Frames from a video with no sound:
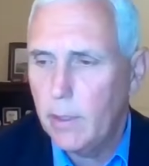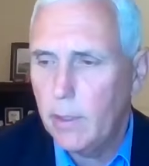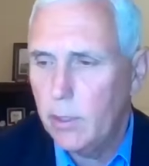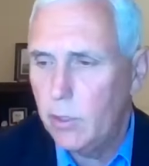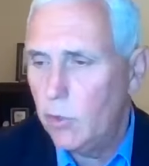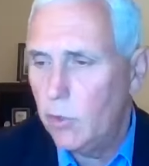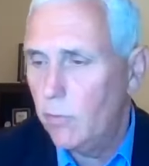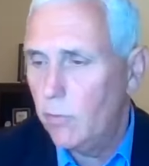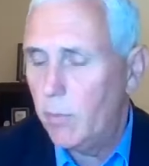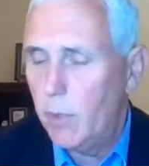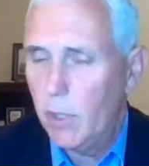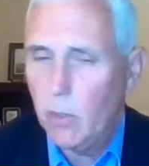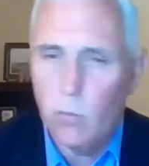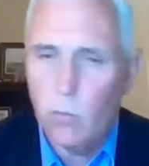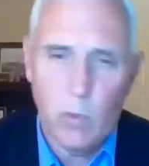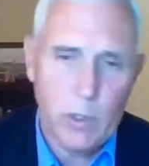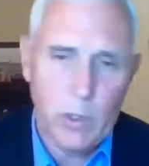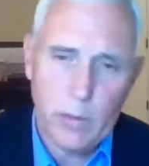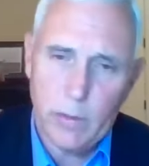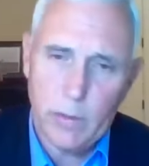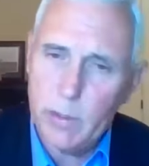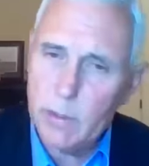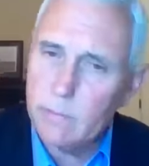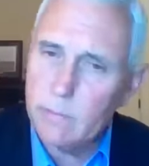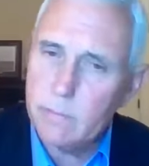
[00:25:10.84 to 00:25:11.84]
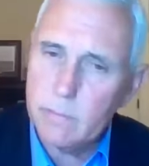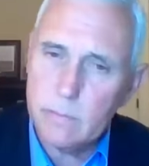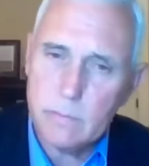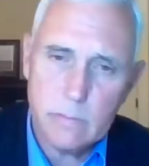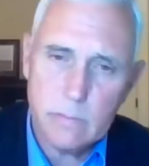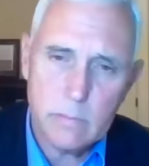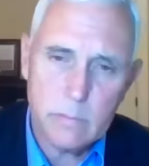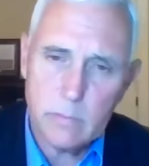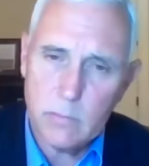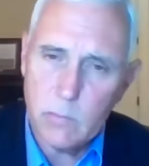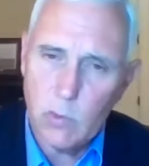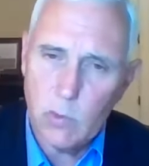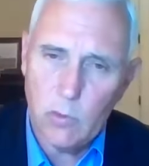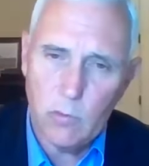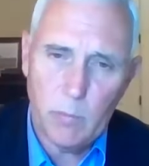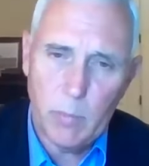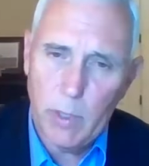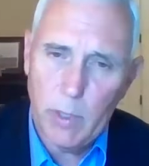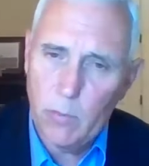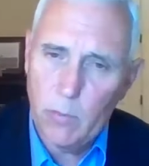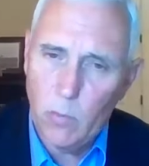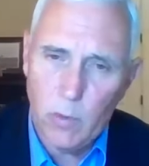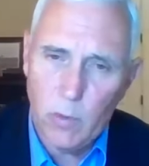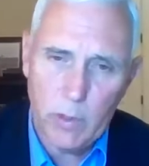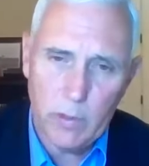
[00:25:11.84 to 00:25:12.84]
and you've been one of the you've
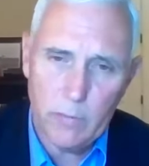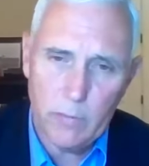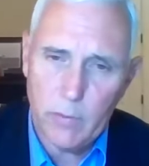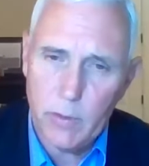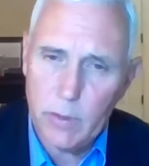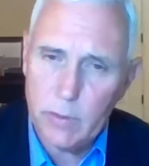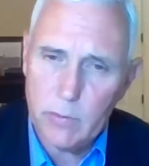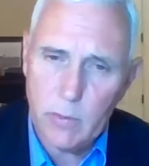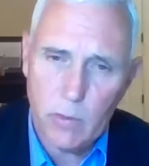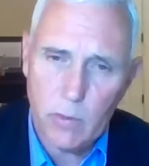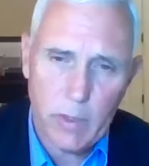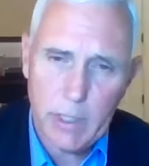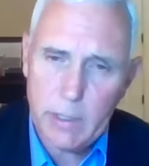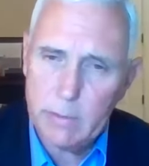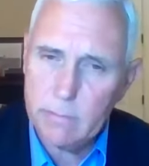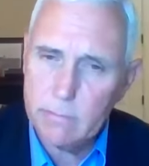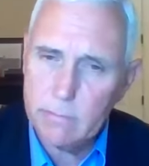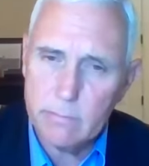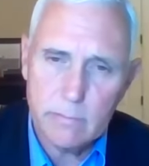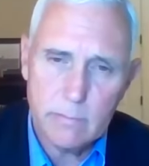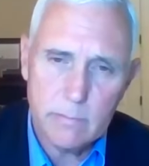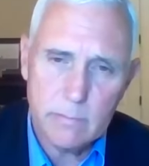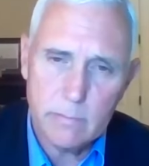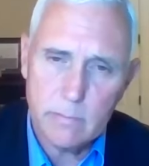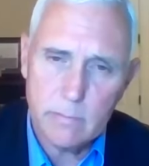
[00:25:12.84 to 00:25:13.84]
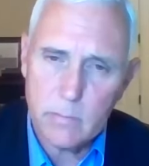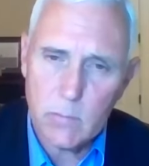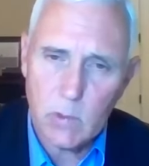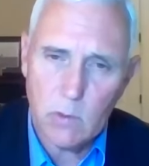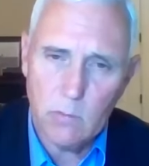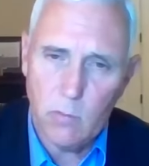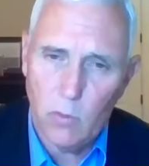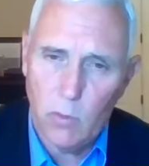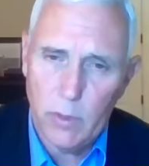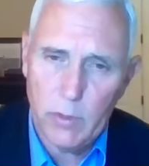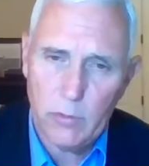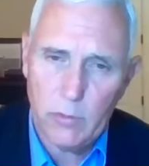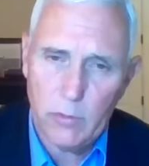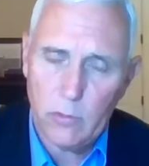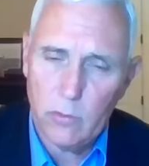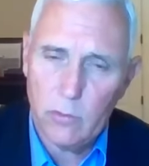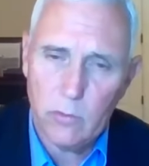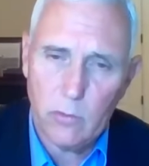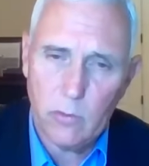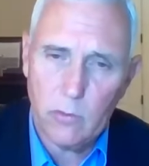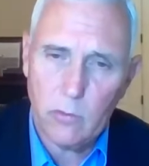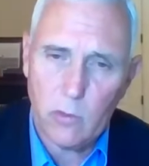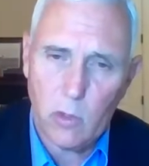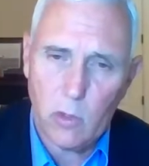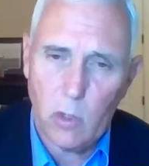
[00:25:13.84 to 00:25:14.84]
been one of the great
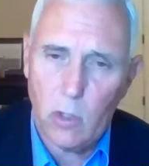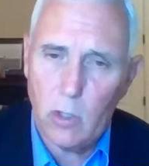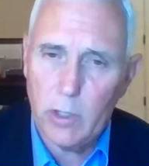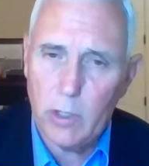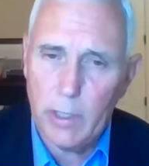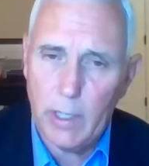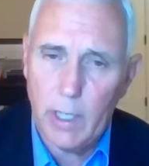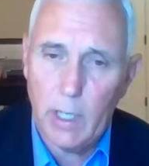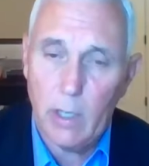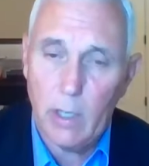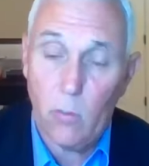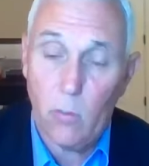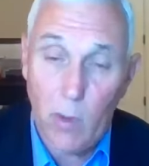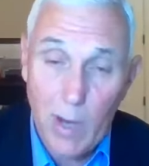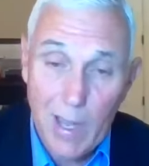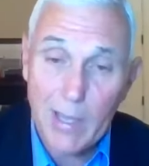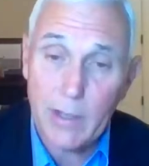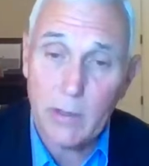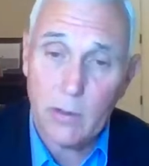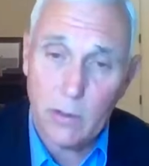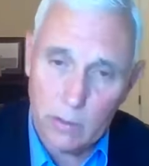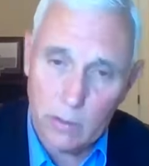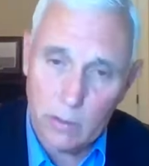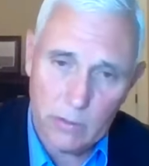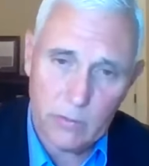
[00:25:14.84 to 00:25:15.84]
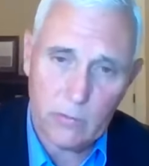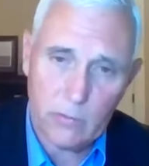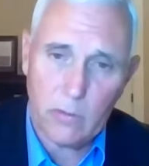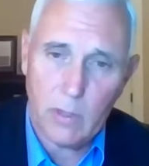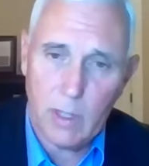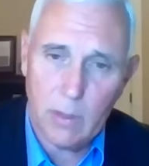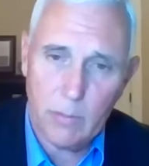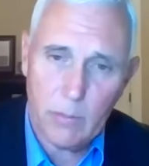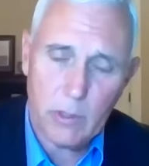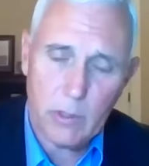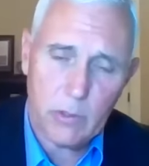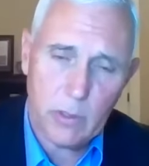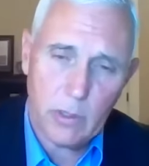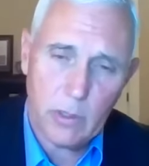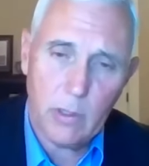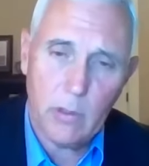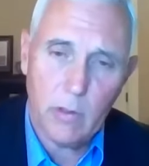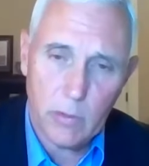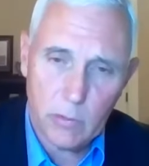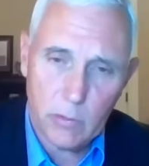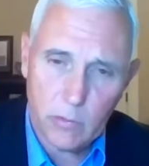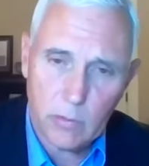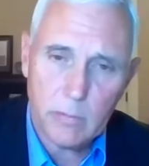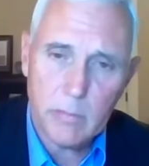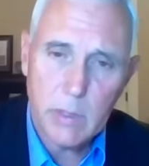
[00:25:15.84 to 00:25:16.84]
voices, is calling out radical Islamic
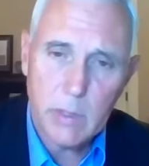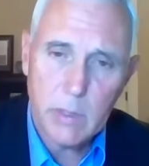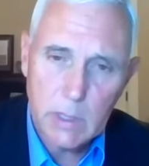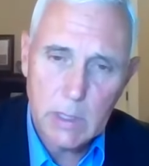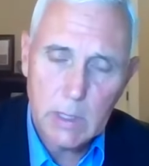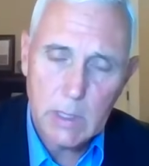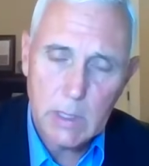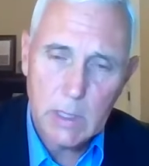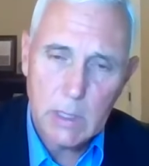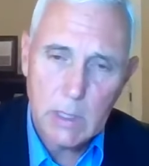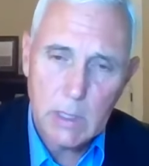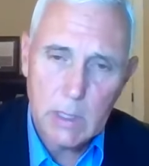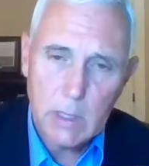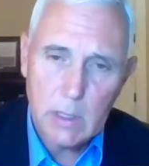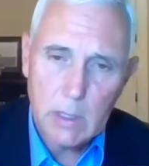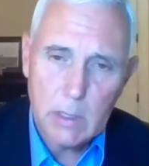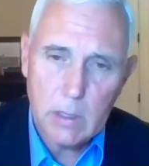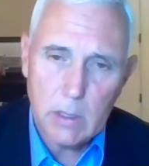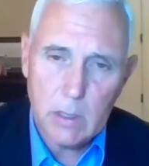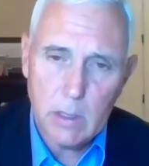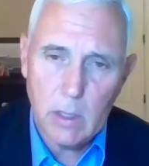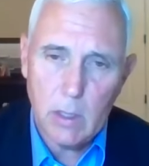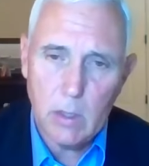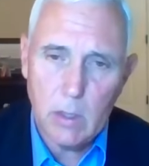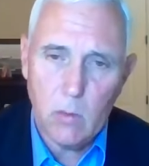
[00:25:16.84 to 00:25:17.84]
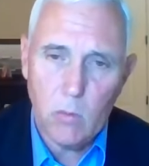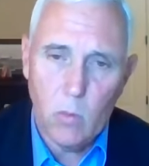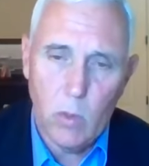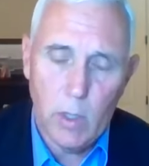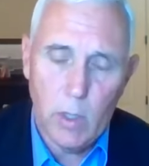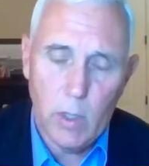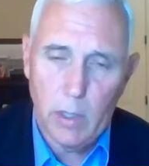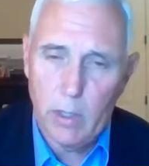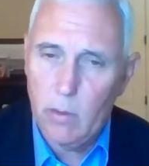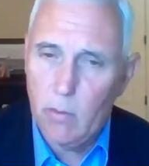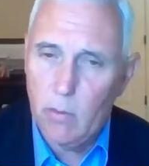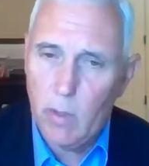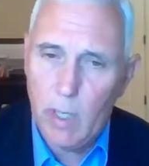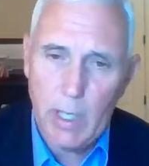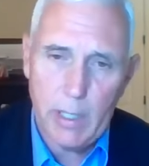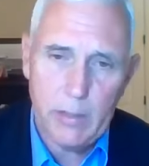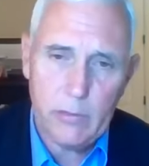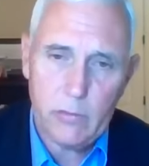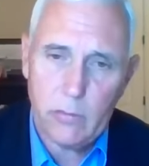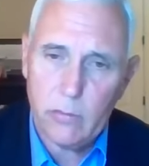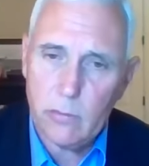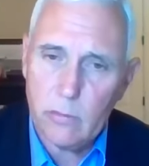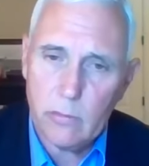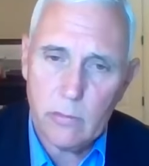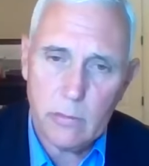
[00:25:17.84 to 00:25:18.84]
terrorism. Thank you. Uh, where it
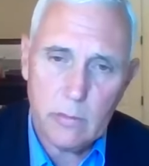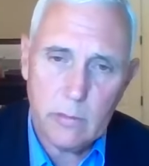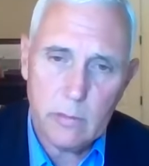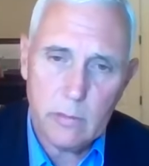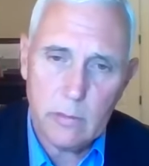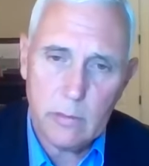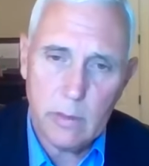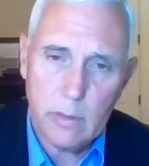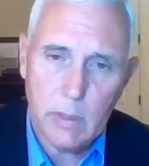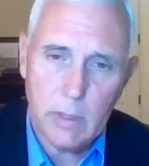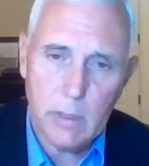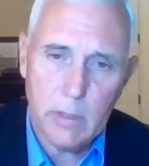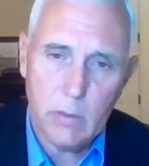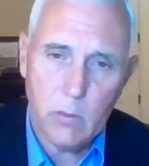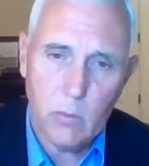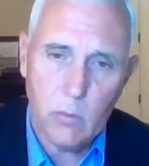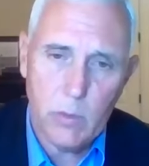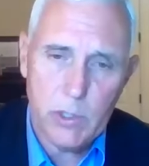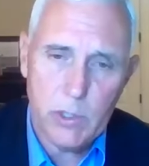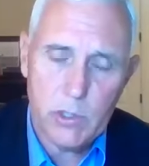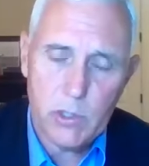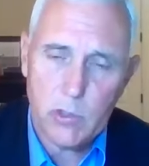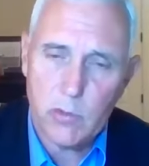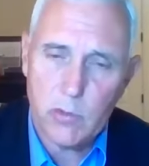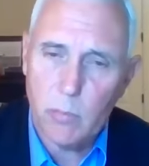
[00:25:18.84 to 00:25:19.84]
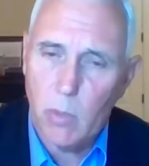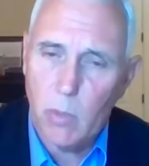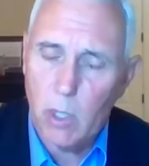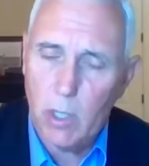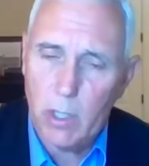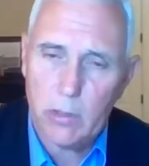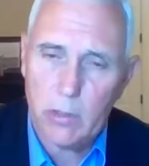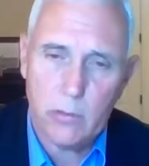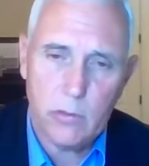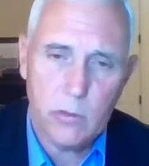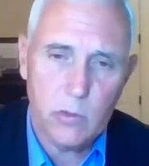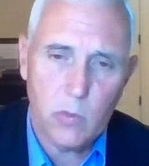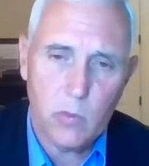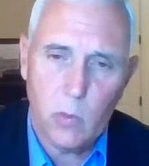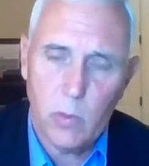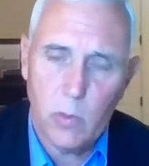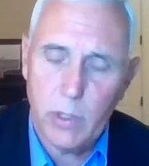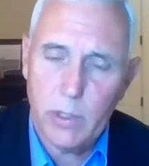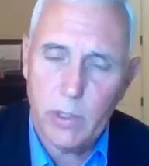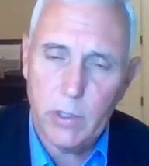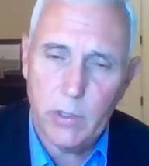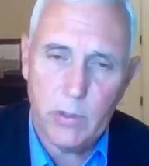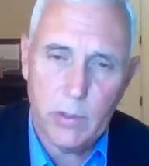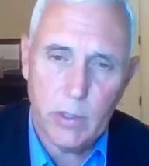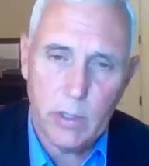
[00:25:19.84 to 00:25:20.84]
arises. Um, we just marked the
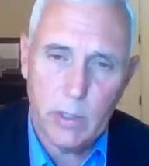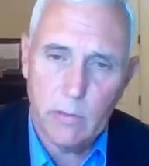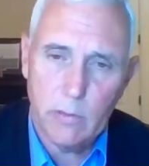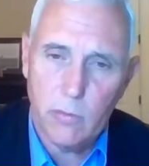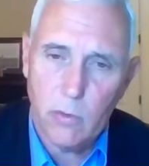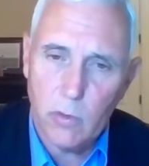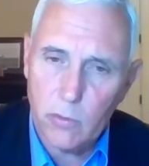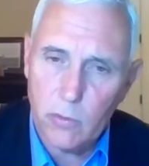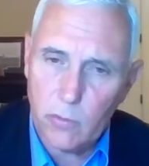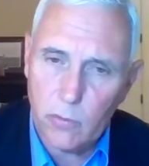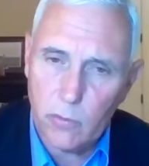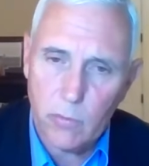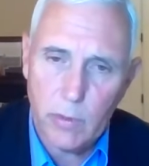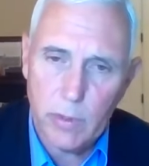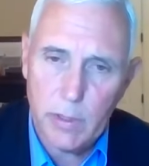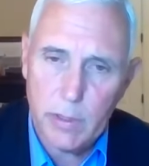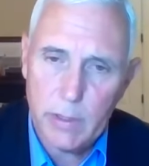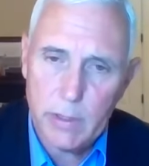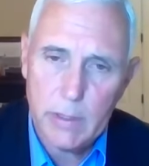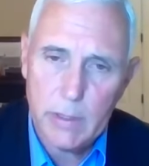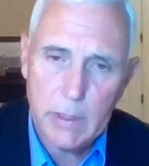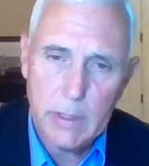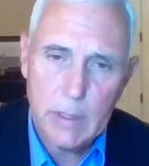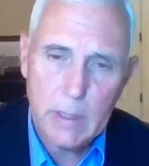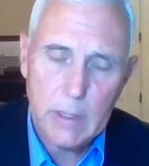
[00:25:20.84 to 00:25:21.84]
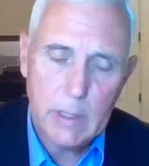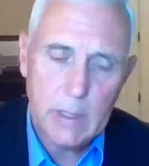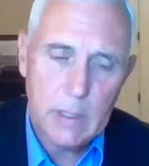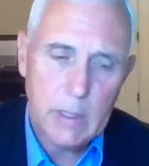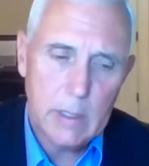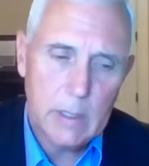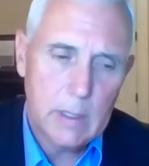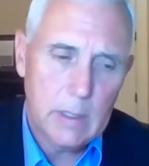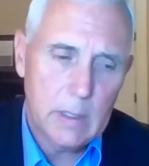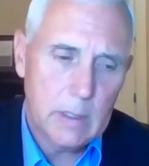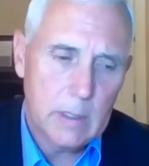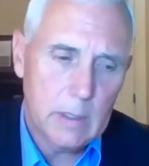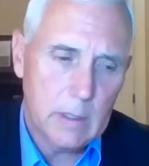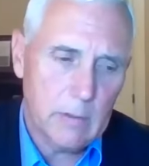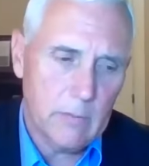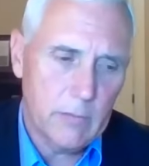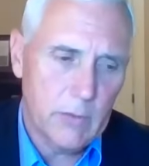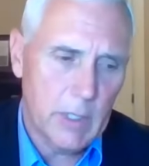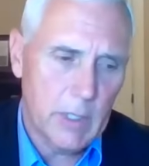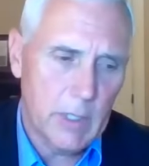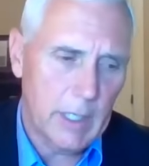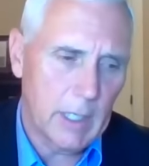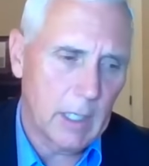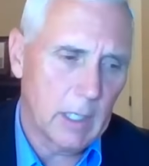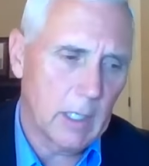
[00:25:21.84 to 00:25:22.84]
20th anniversary
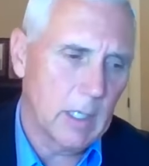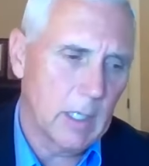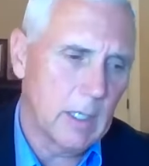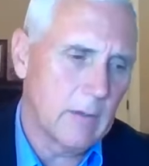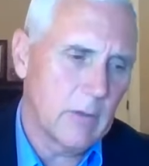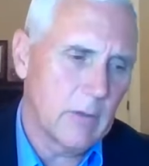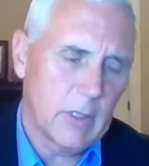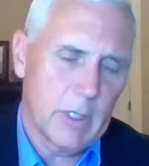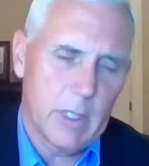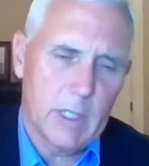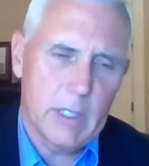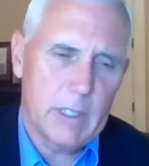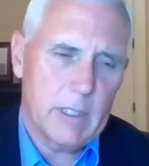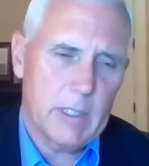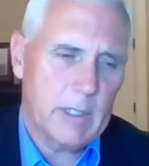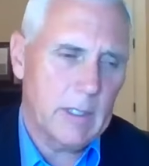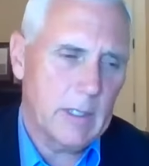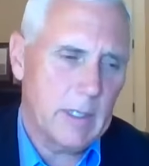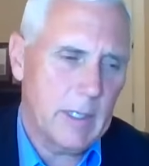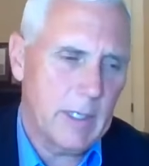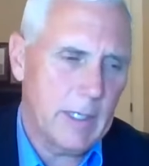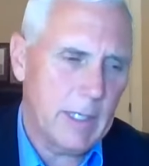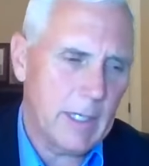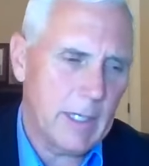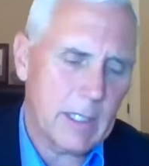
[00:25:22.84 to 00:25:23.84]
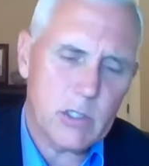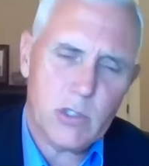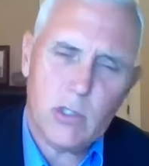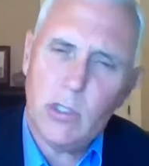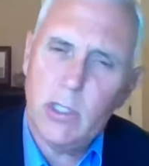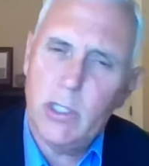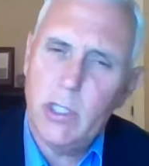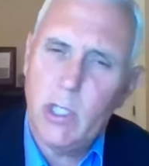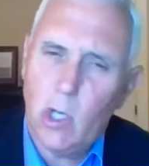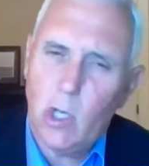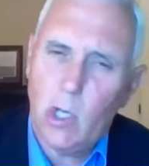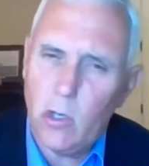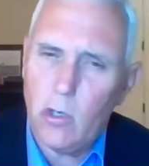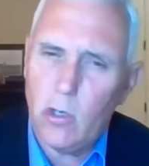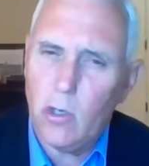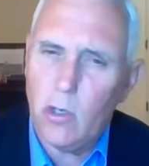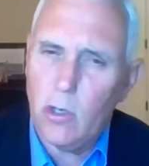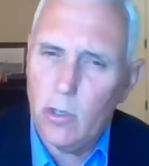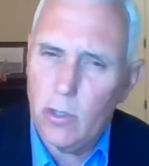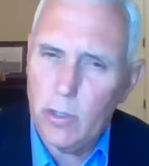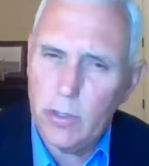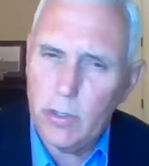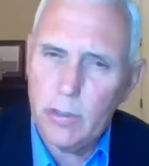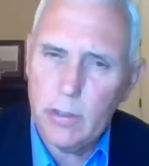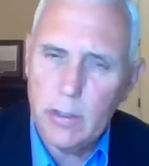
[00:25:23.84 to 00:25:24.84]
of 9-11. And I, I actually
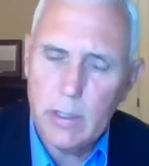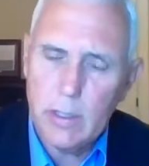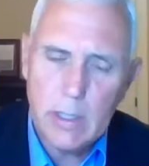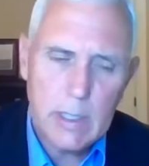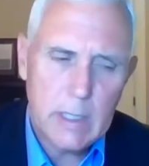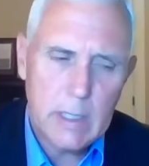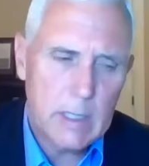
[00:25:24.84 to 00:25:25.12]
heard